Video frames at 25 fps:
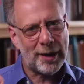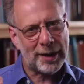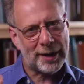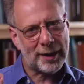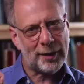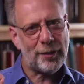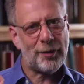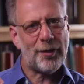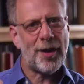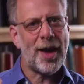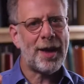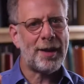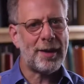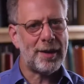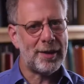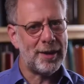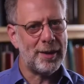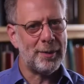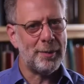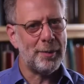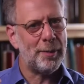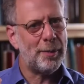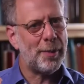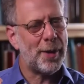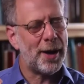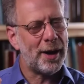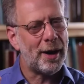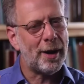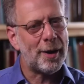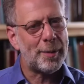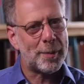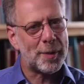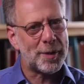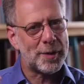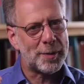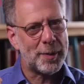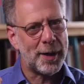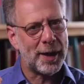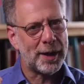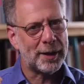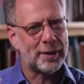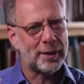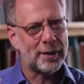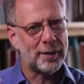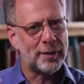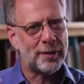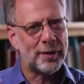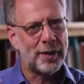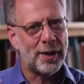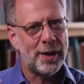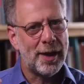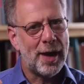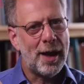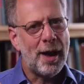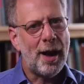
little fat on them by our perspective,